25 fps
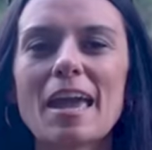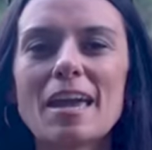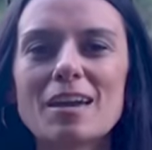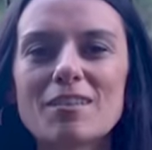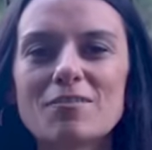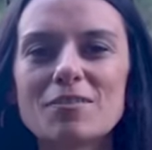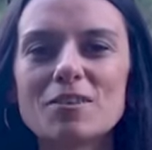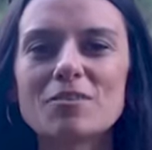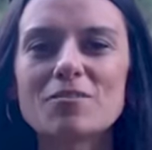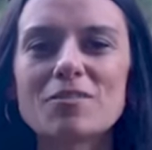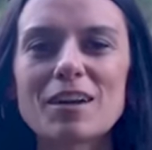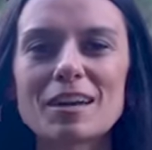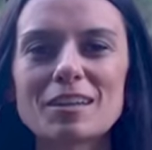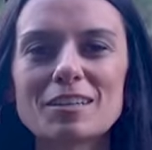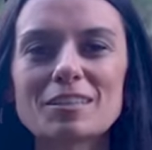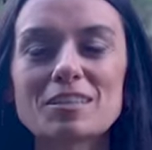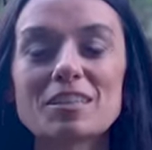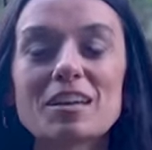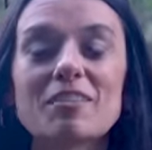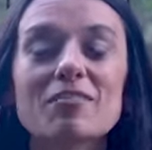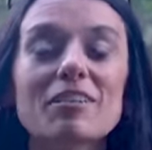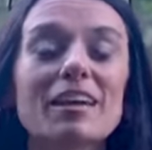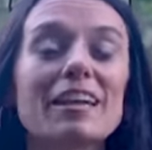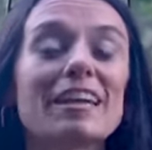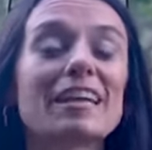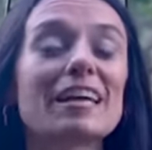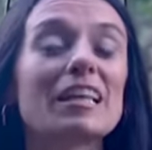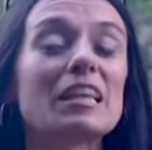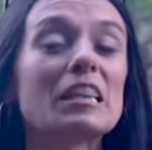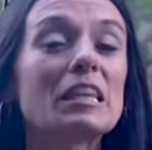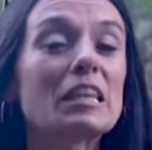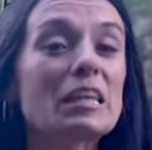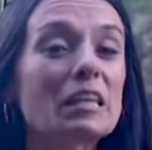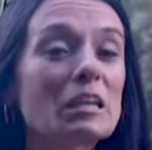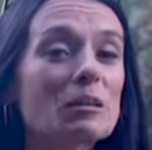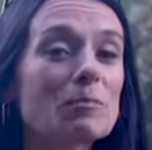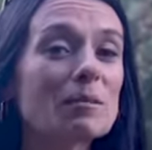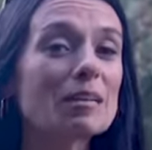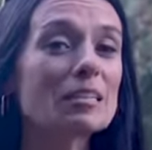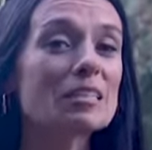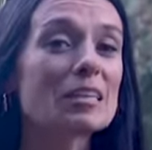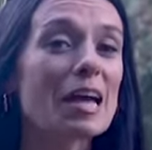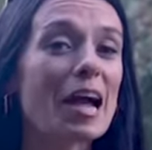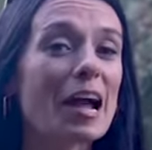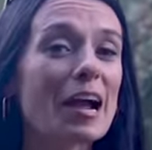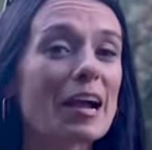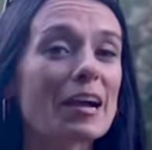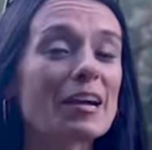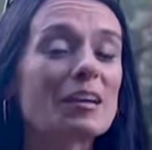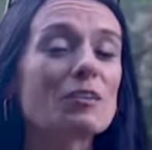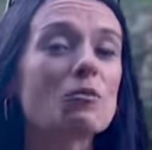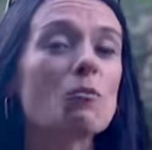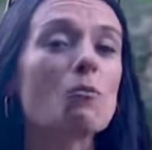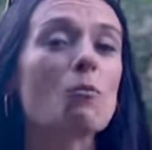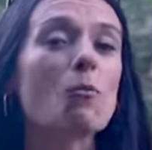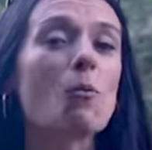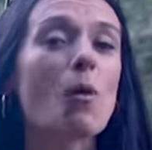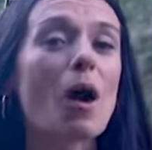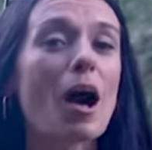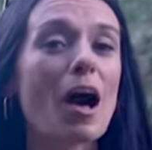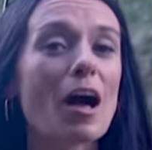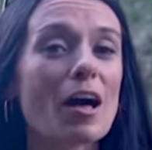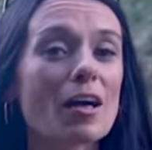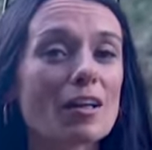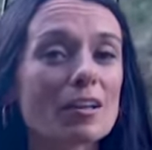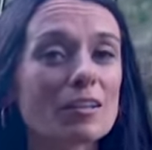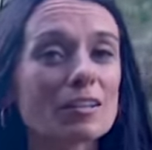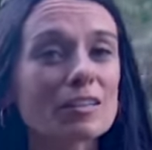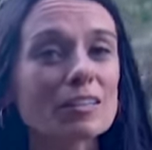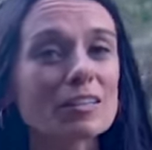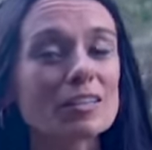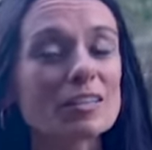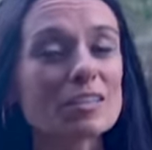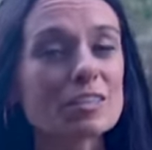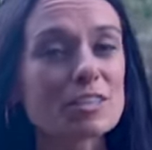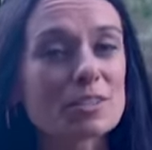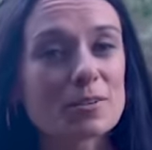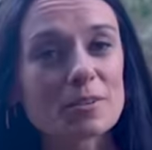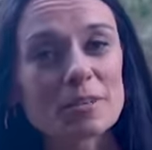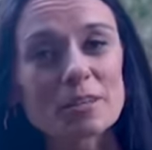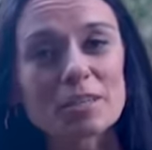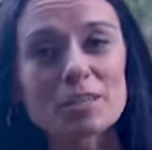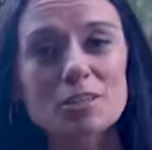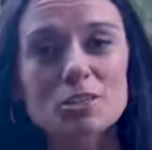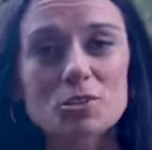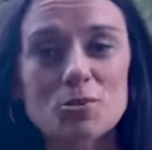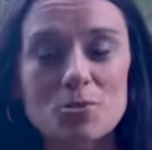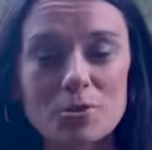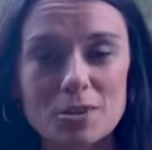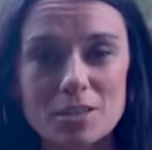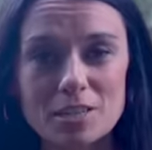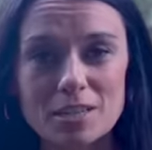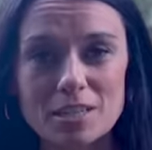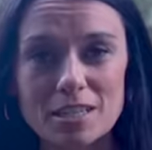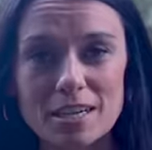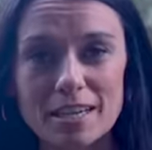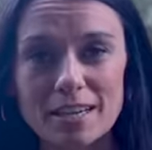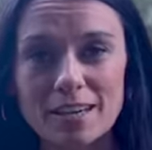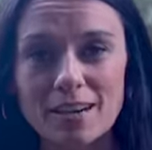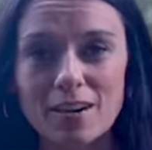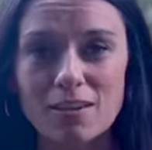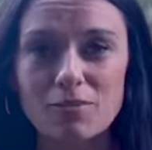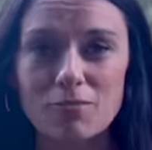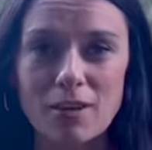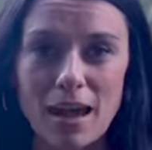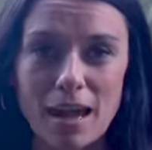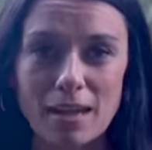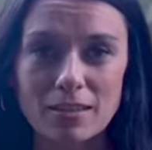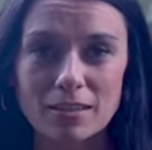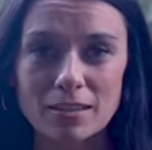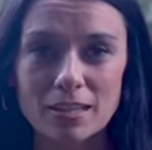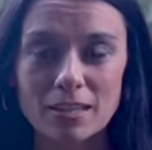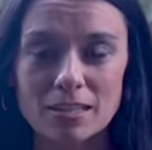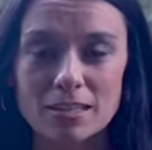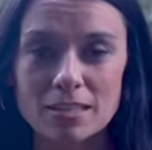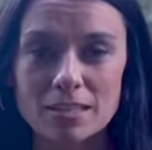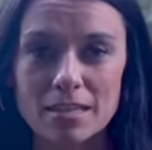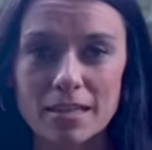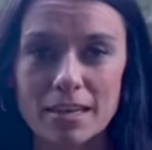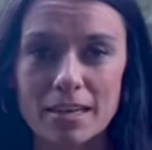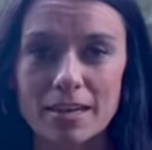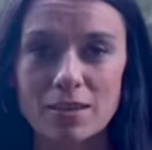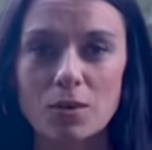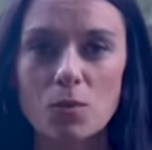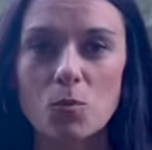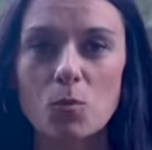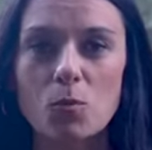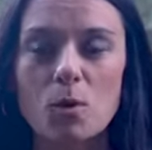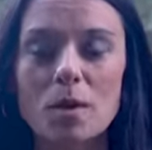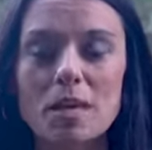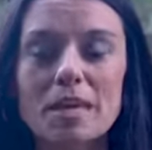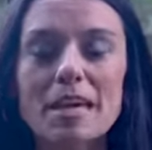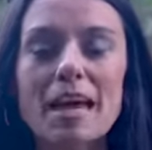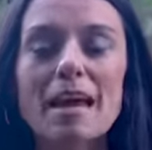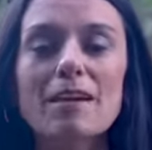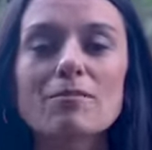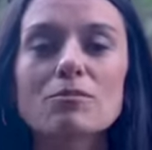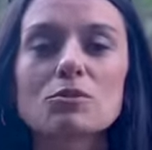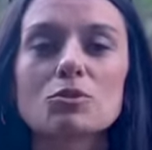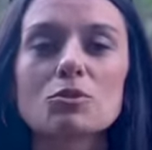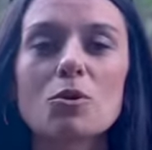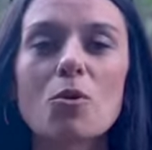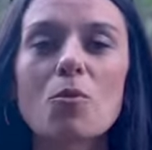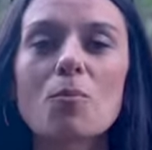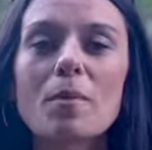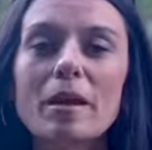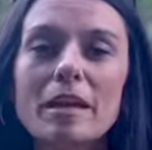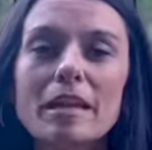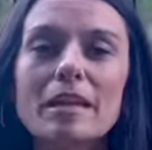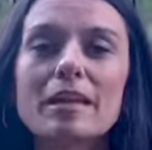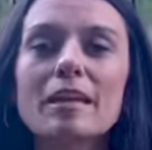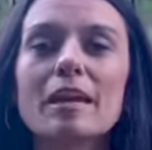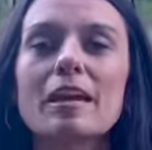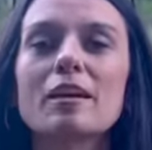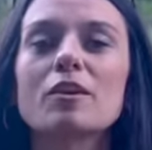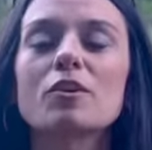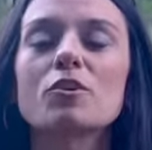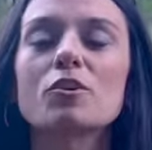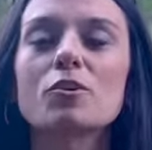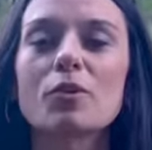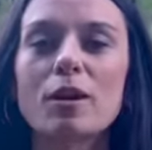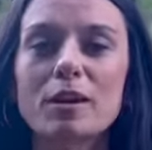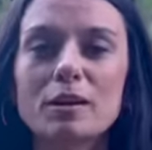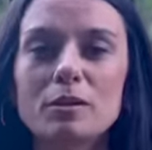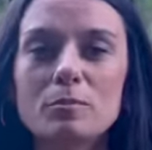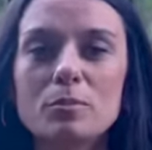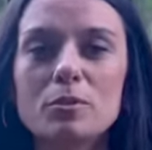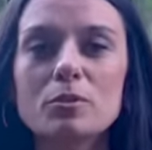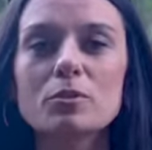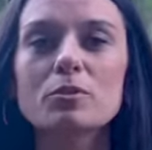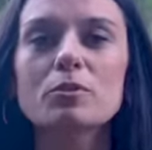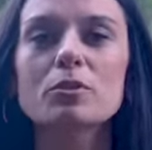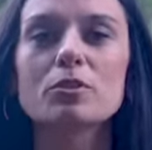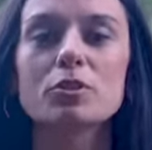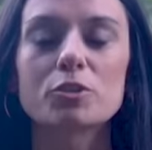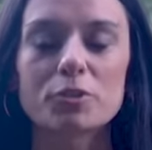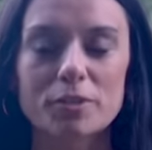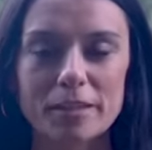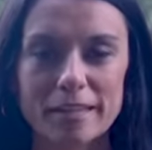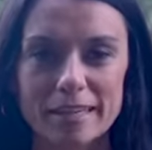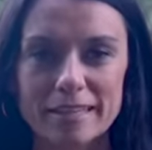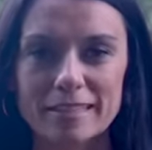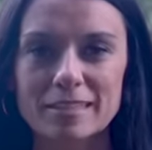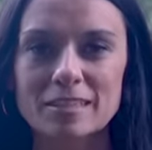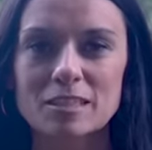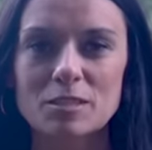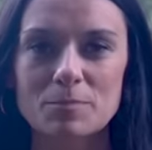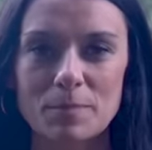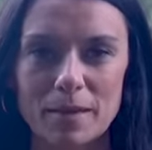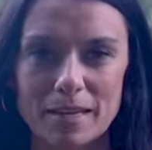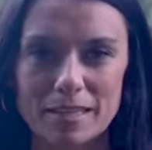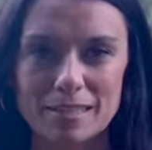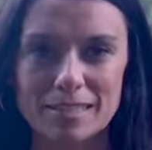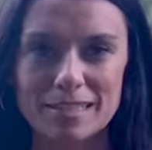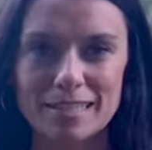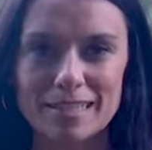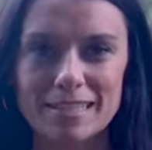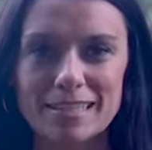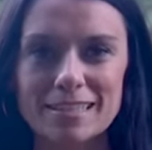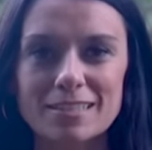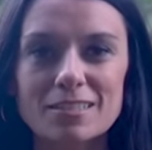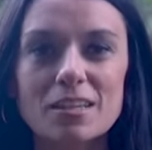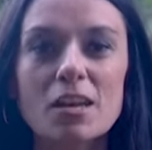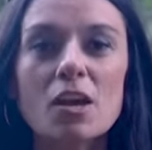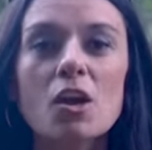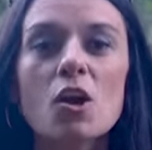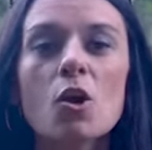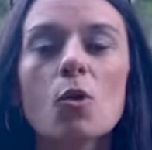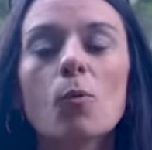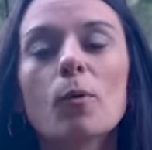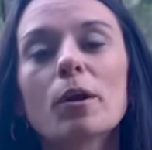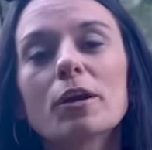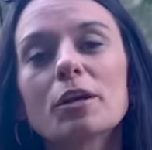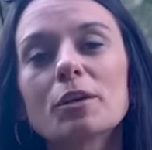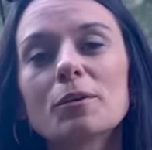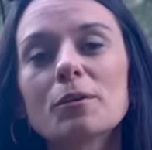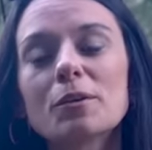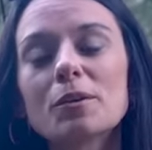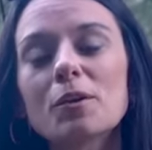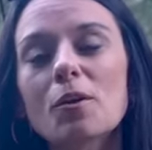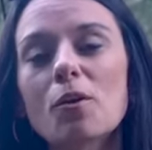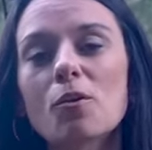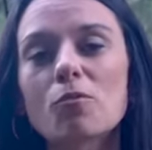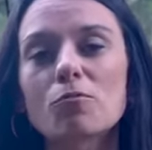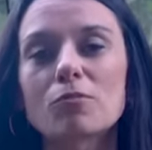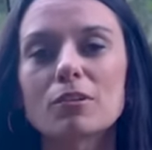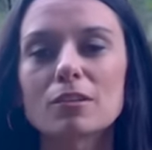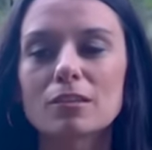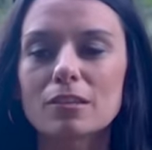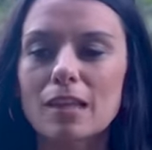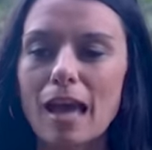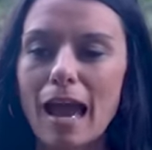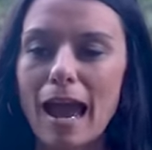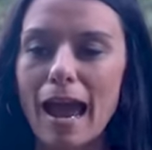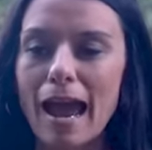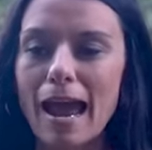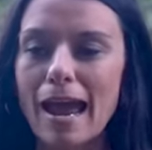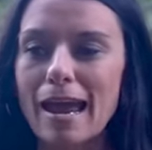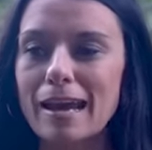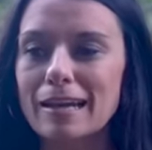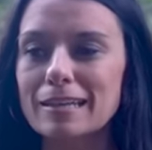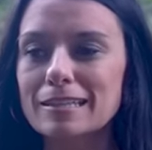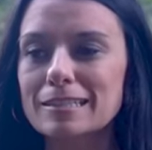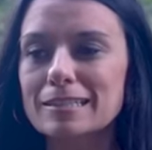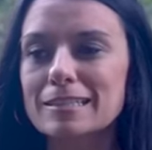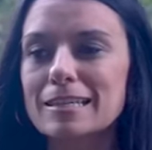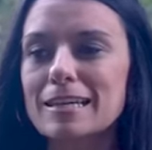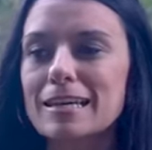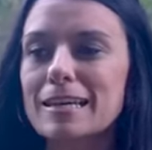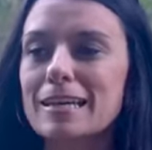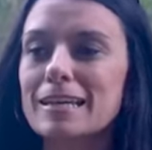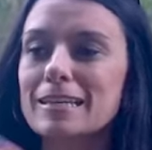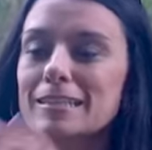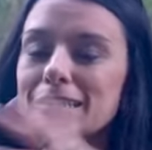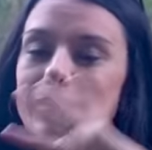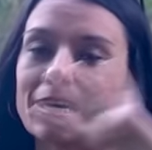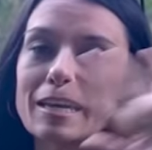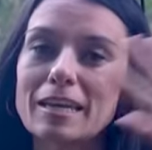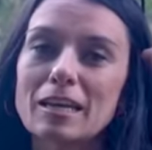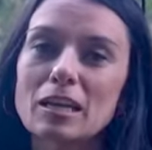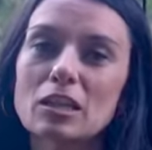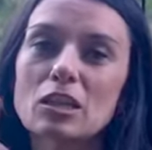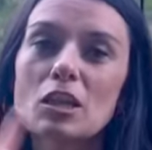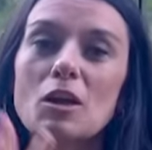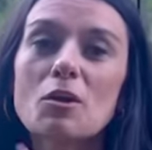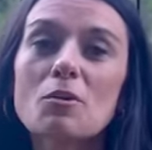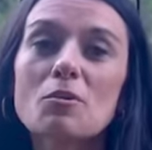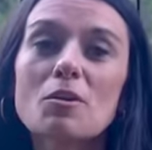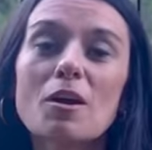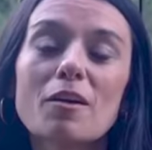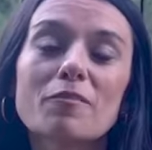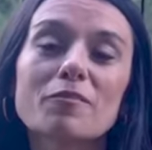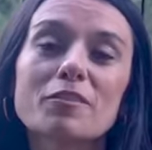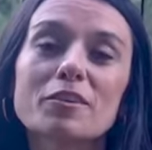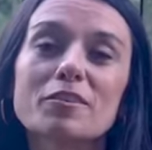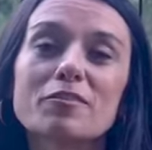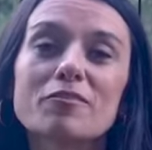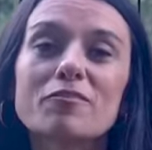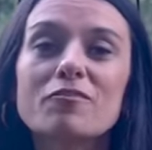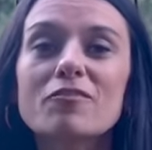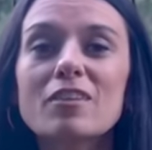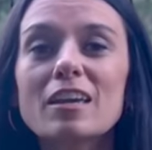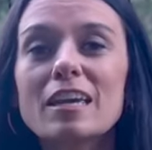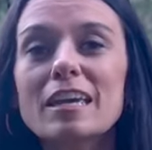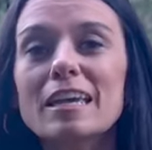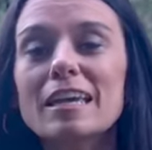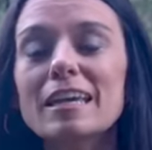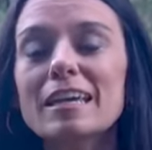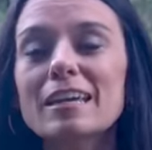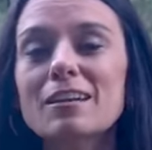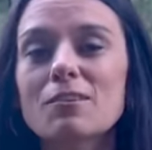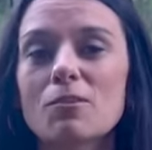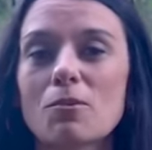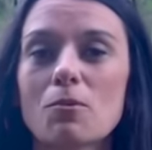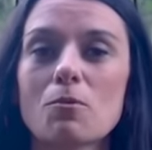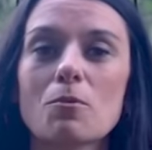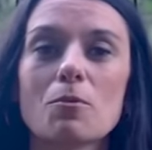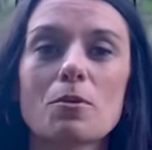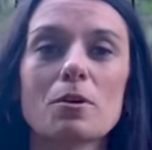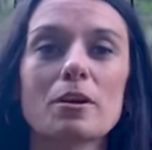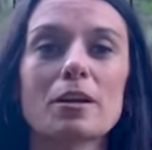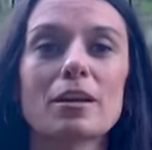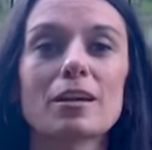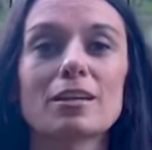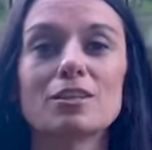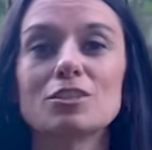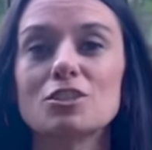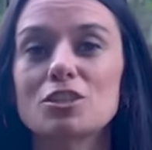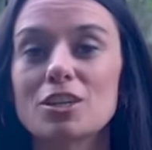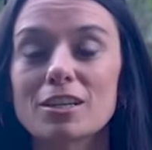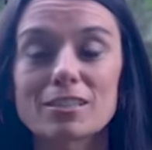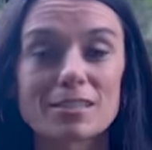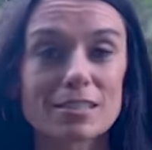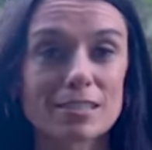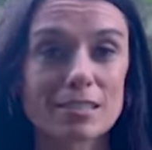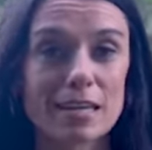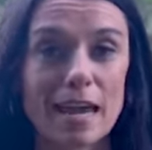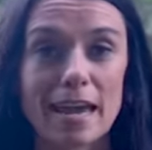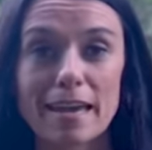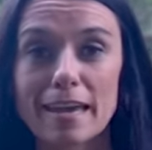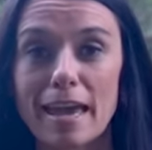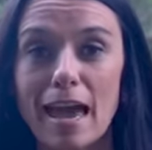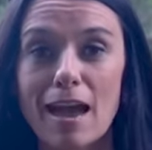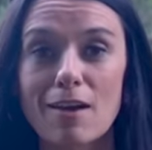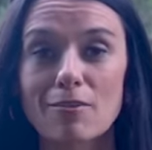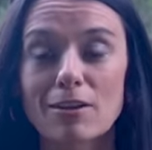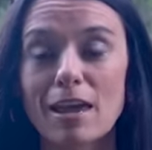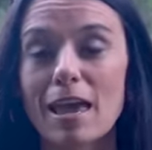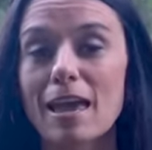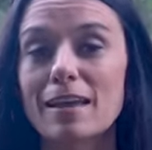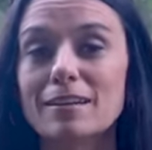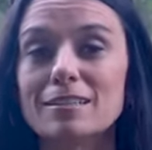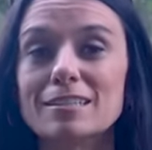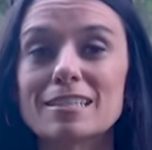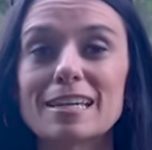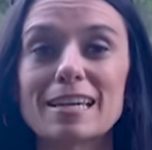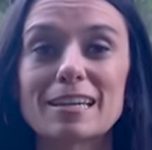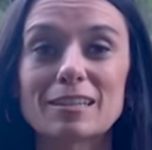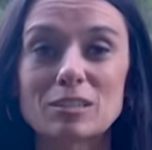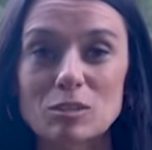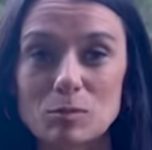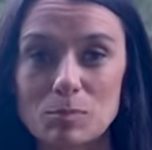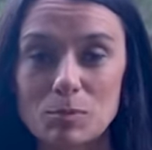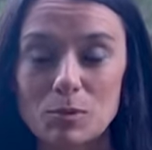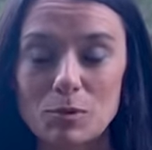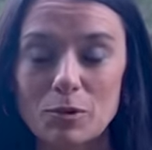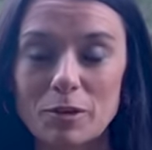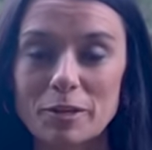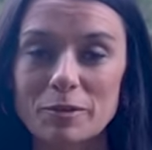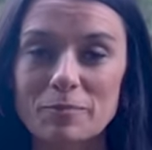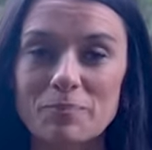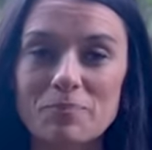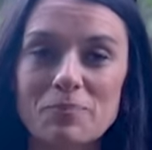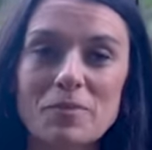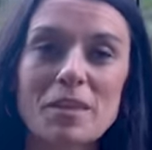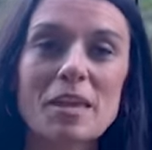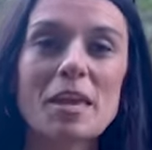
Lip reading: If you find yourself getting a little bit tired while you're doing your touristing around London, we have so many incredible green spaces where you can go relax, take a load off your feet or just hang out and explore.